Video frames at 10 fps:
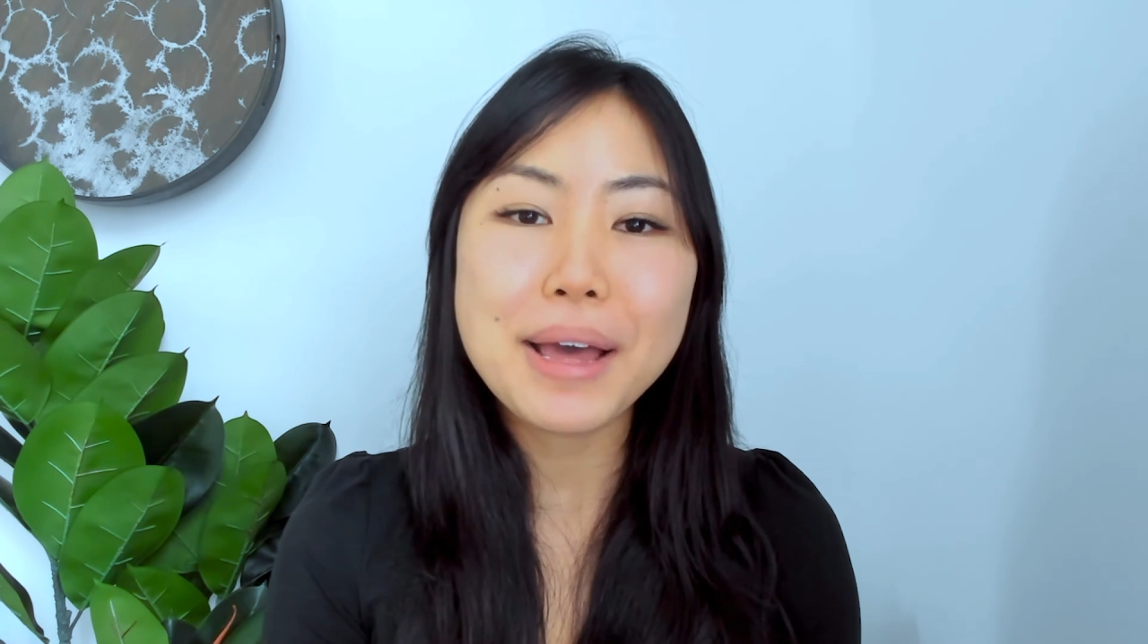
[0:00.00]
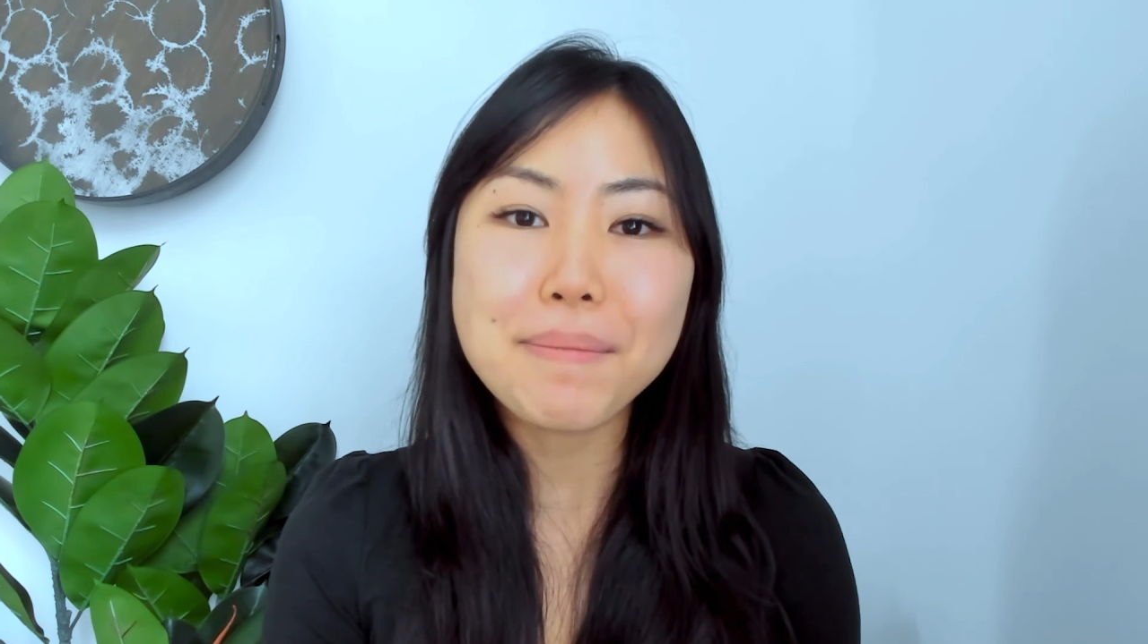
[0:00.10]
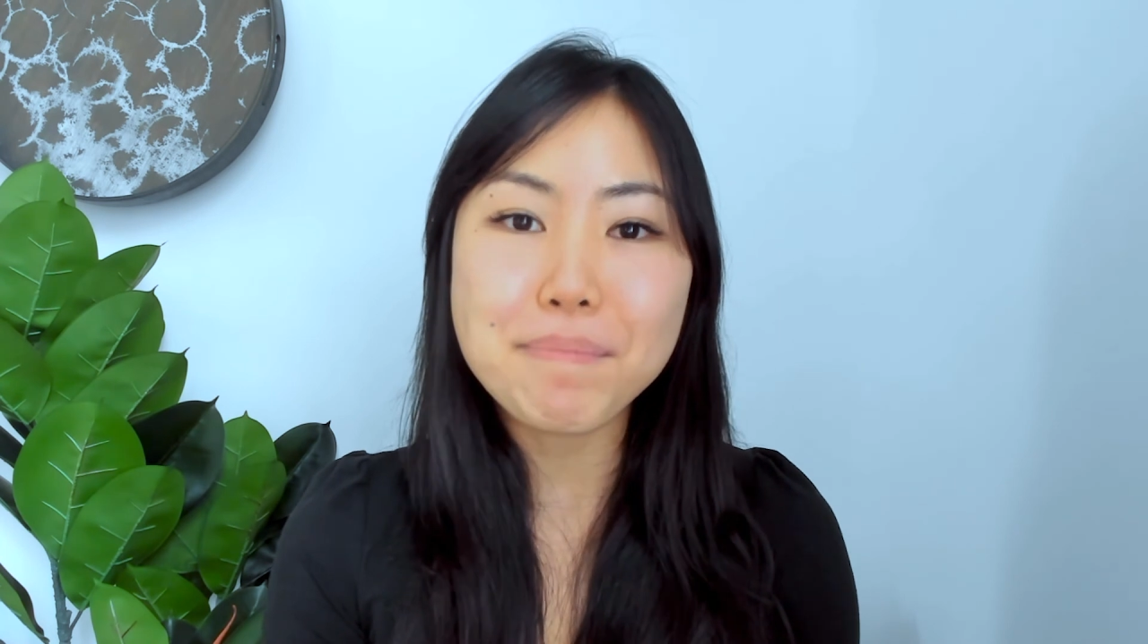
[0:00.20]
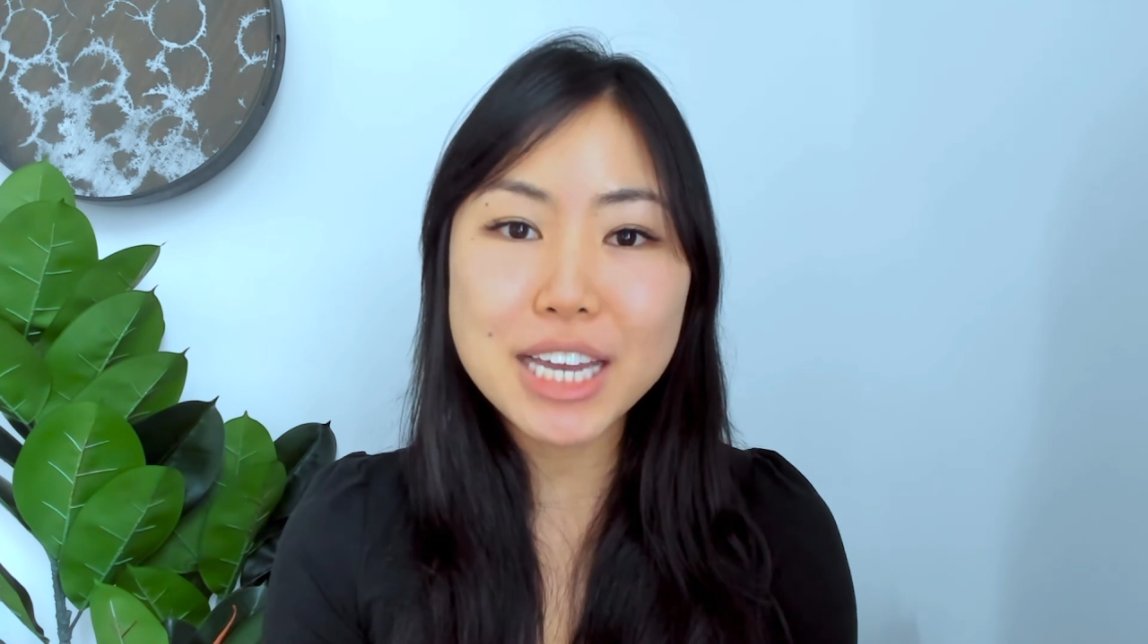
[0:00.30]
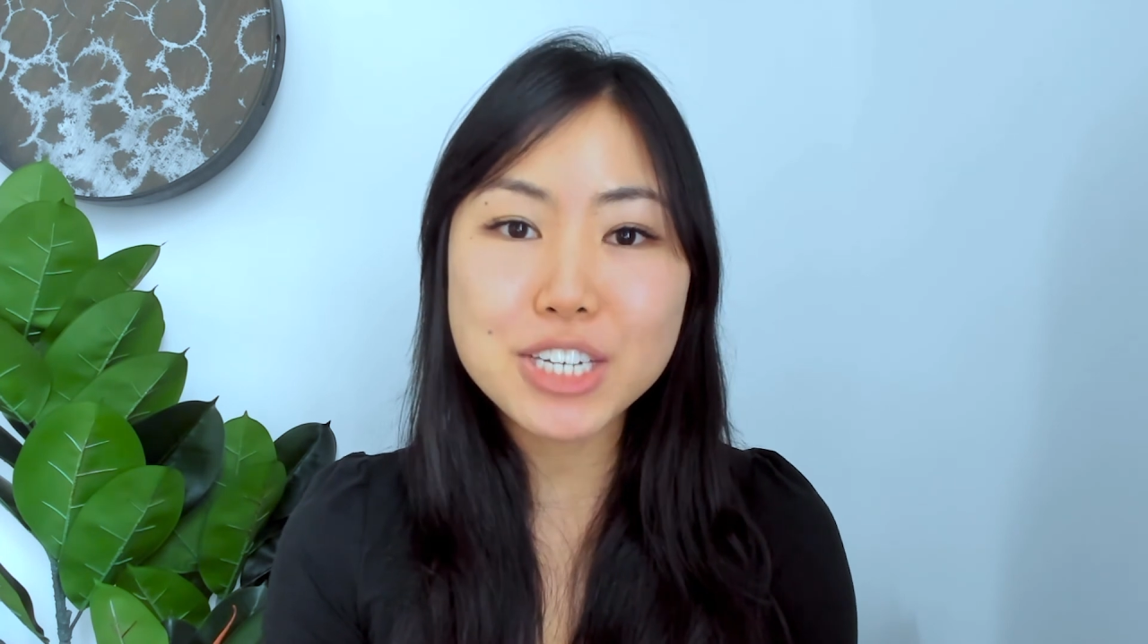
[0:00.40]

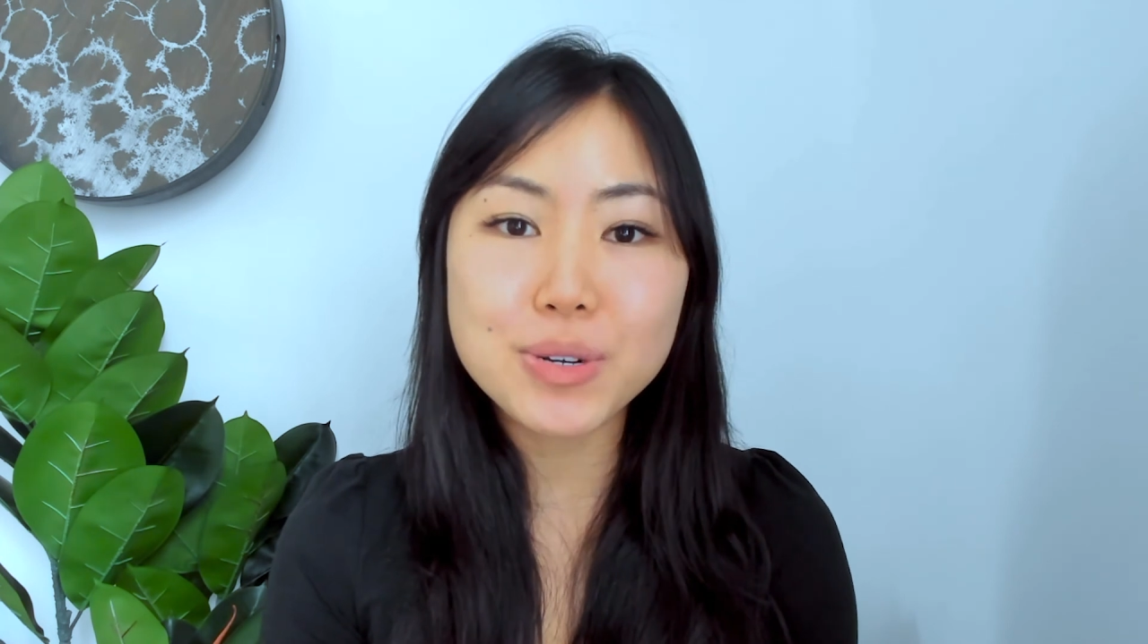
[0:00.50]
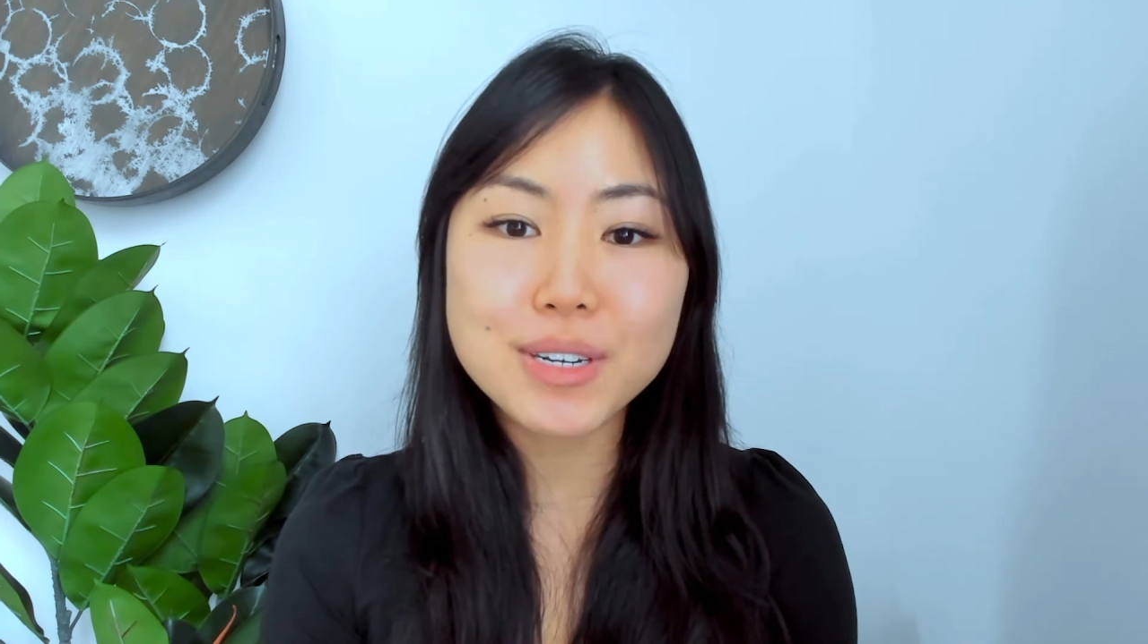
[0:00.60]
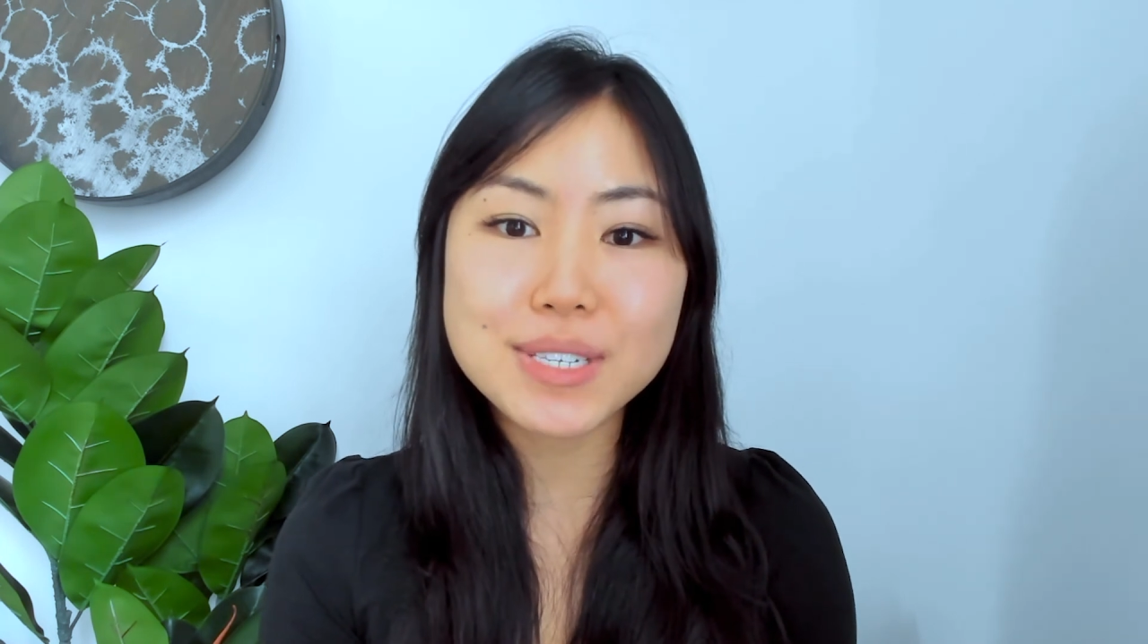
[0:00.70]
Make sure to